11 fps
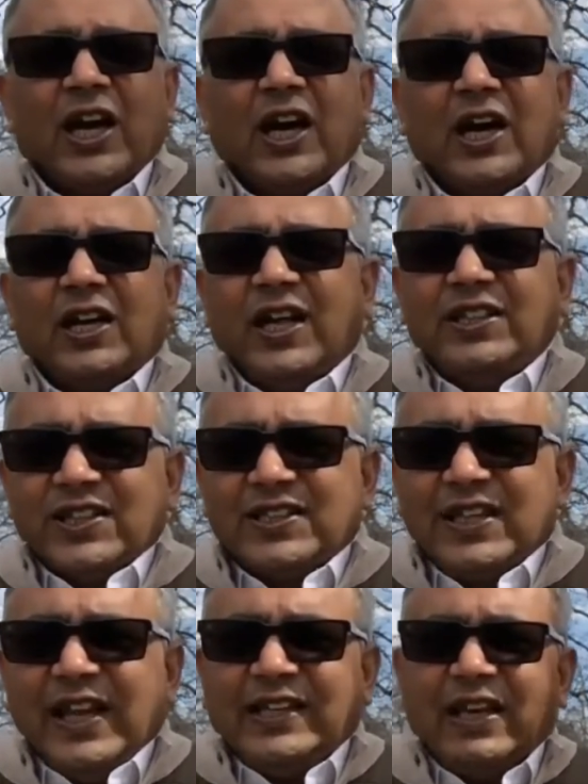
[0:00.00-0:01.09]

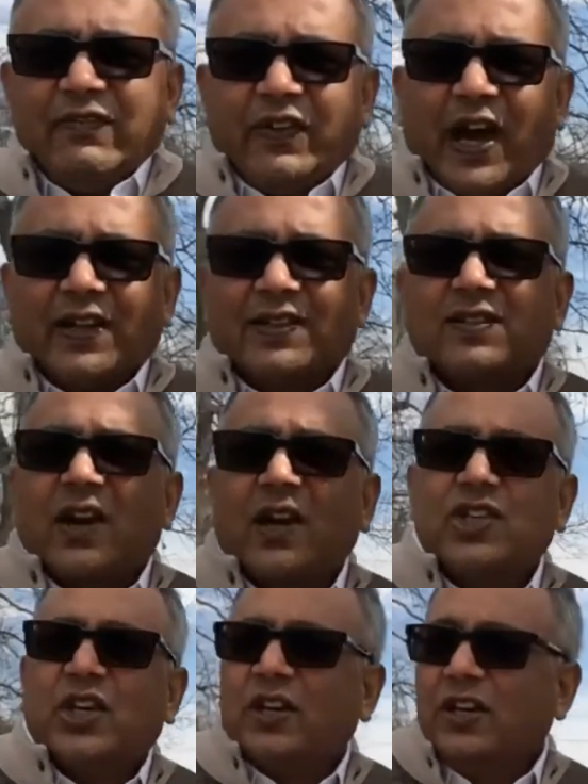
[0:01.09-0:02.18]
legislative and
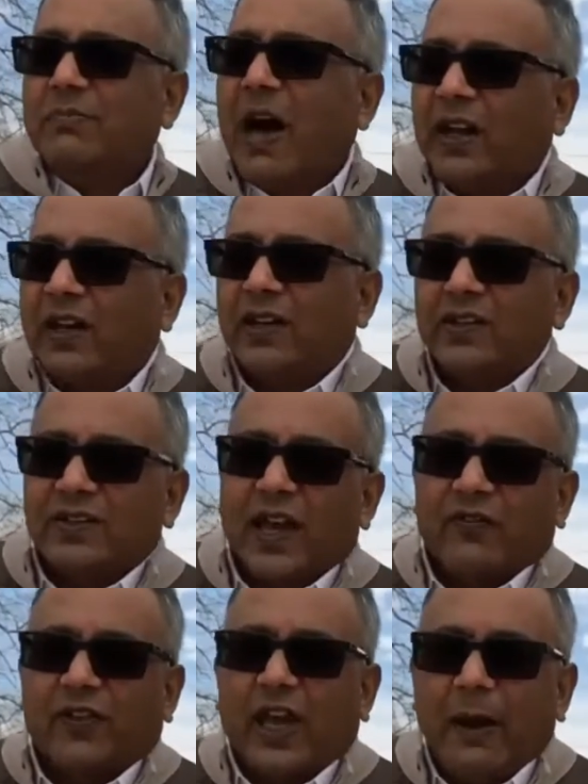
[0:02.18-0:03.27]
structural barriers
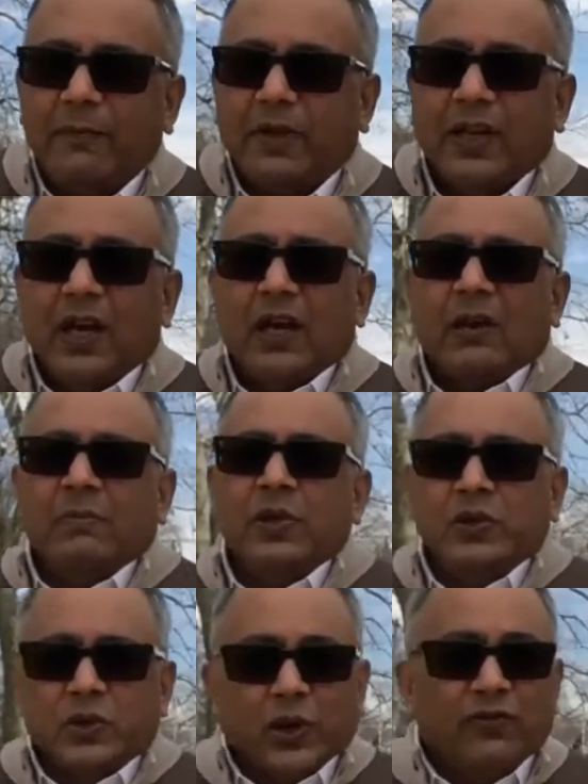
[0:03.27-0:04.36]
have kept
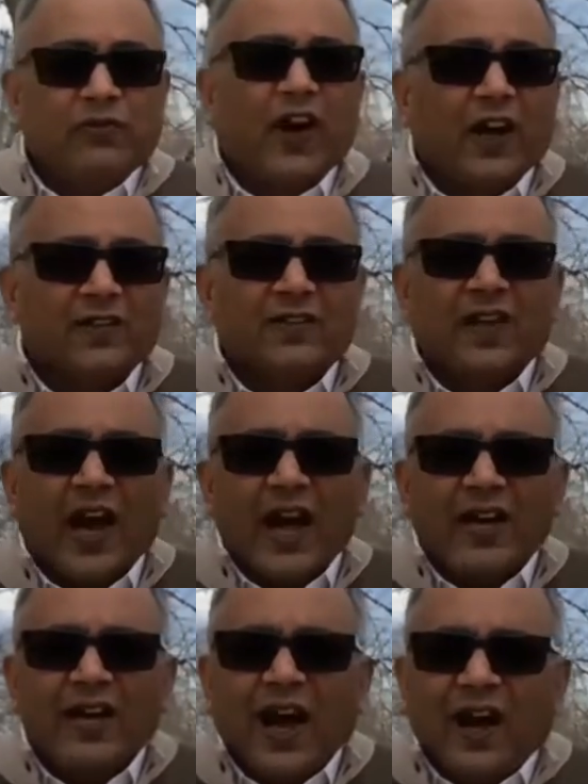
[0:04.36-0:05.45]
mutual funds
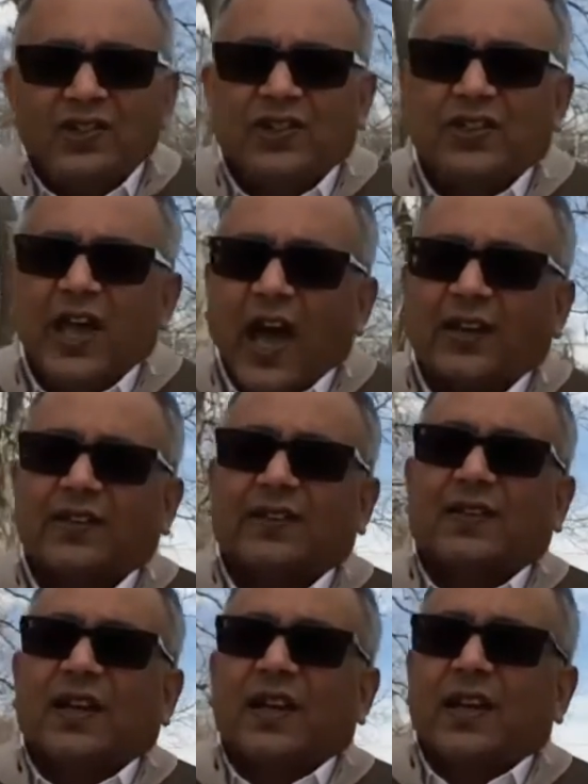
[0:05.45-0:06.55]
and large
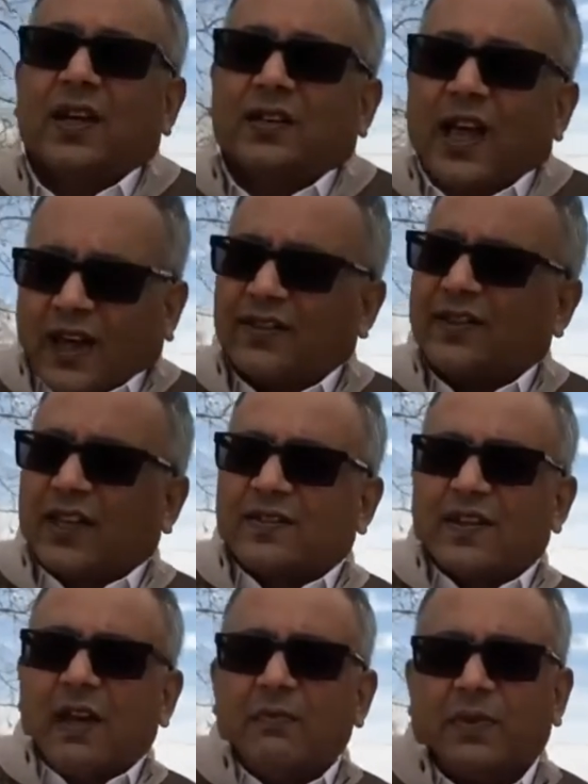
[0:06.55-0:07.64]

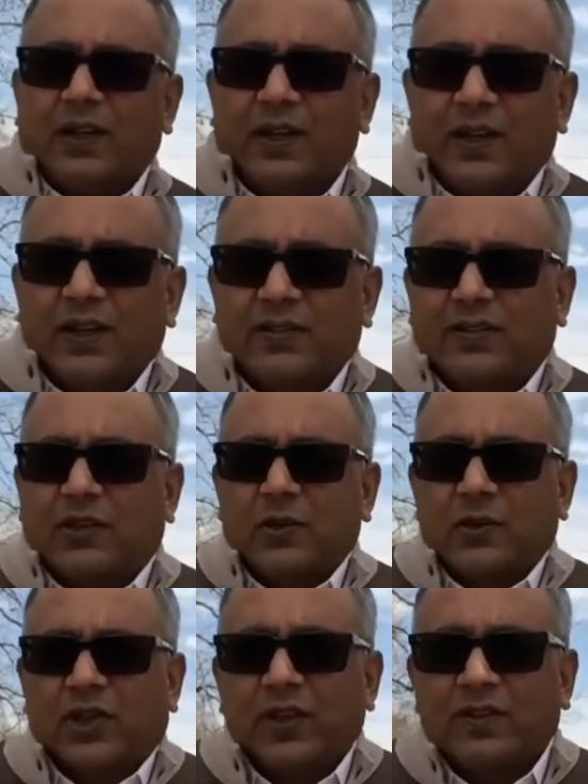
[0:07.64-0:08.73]
tax-exempt
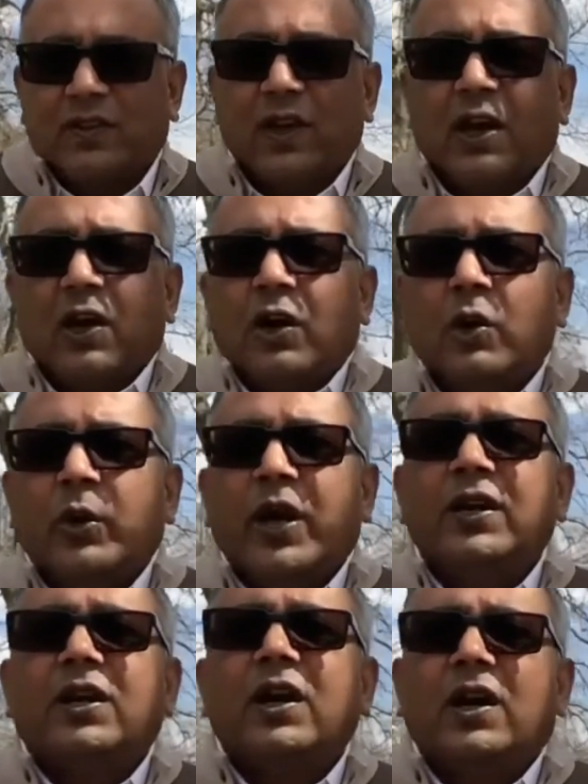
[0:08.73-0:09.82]
institutions who
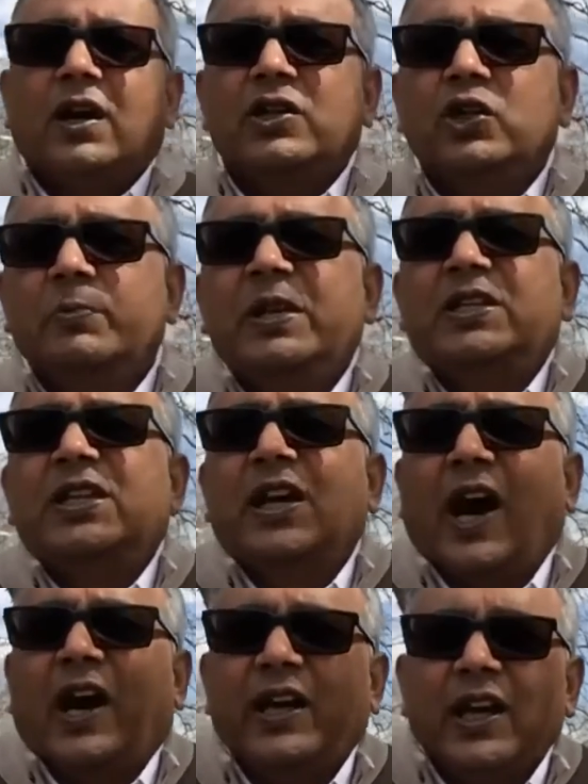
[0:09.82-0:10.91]
incur
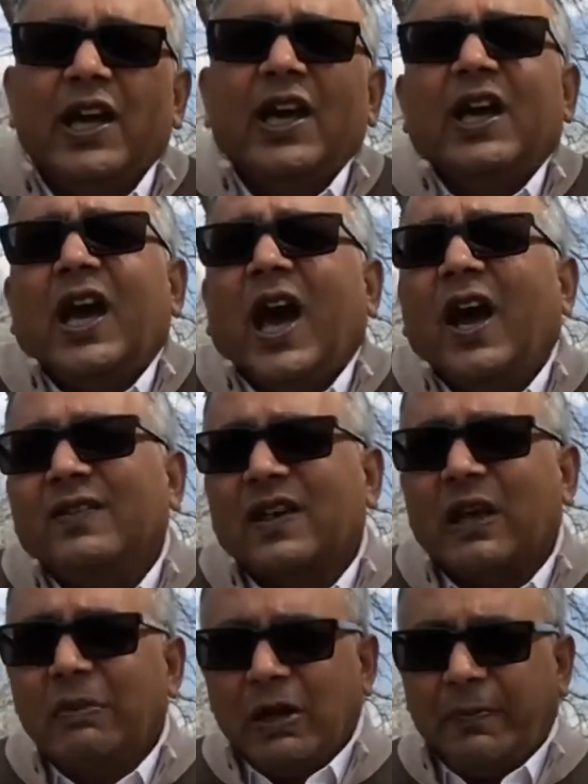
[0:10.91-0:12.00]
UBTI as
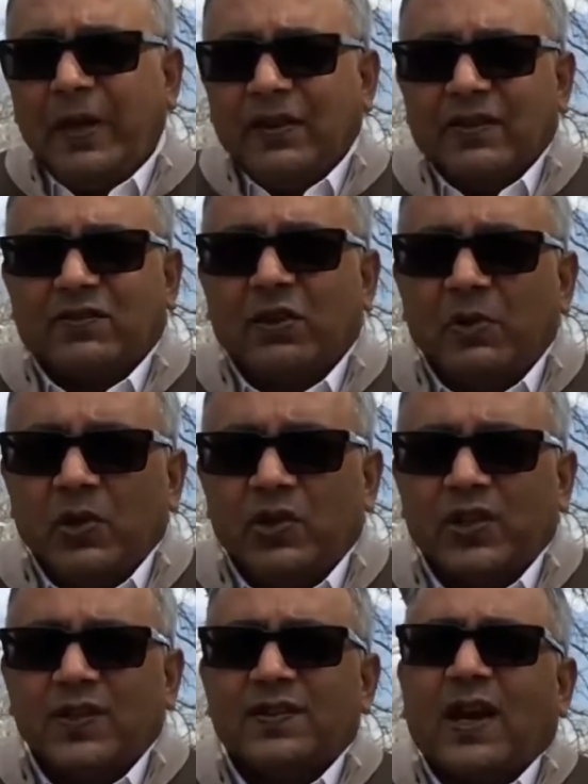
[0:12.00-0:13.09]
MLP
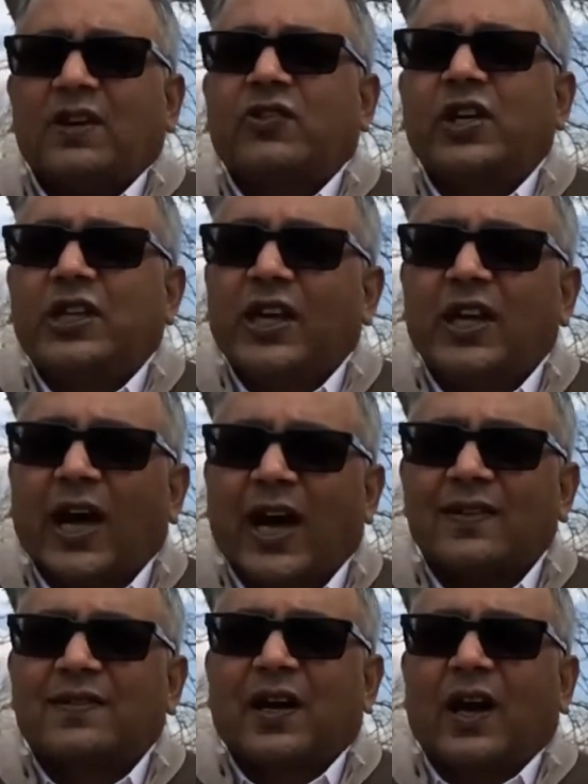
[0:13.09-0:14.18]
distributions are treated
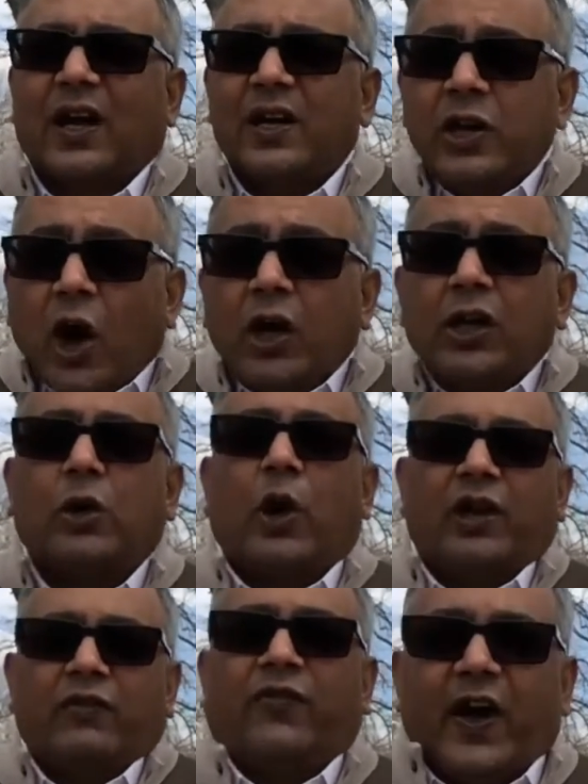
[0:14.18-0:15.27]
as a
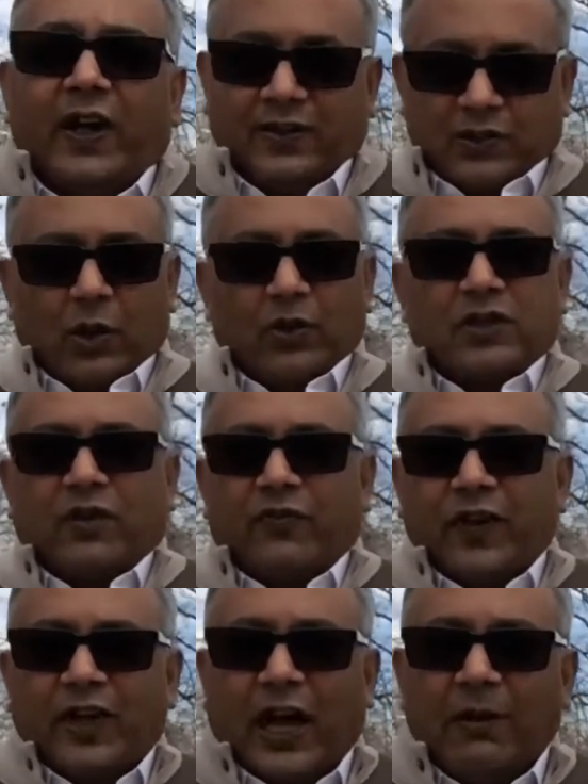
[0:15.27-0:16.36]
non-qualifying source of
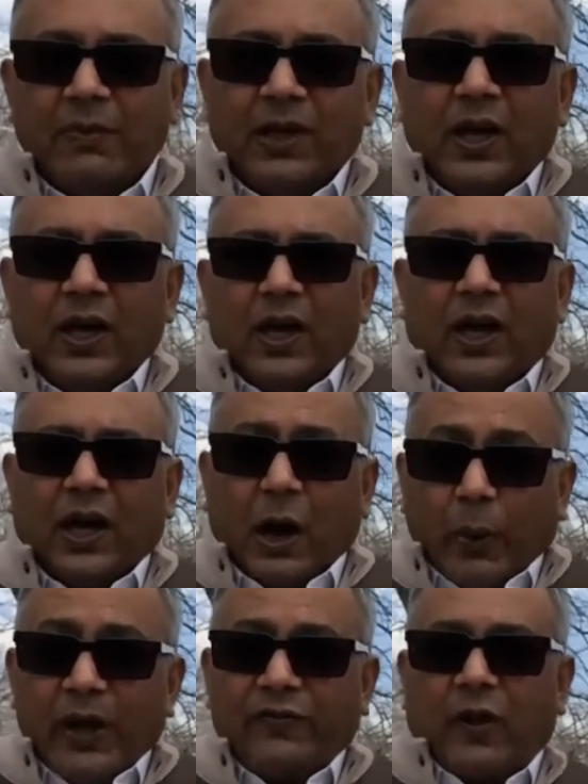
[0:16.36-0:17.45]
income
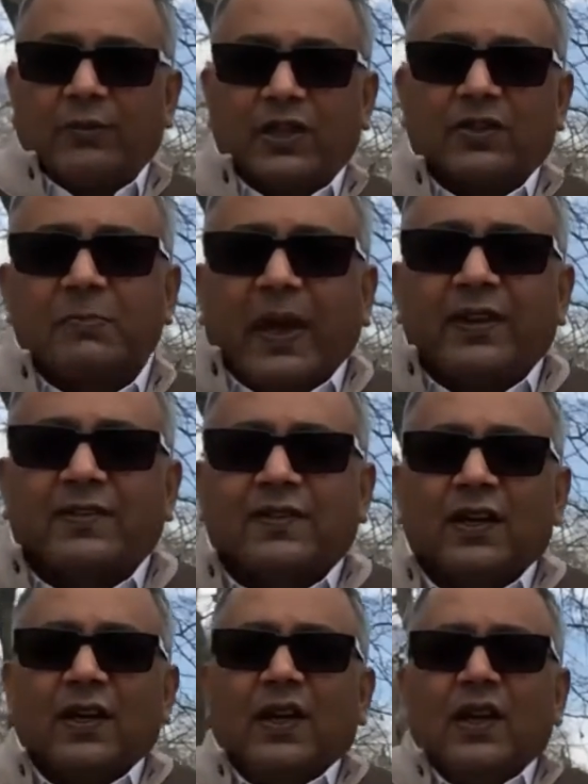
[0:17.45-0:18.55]
away from this space.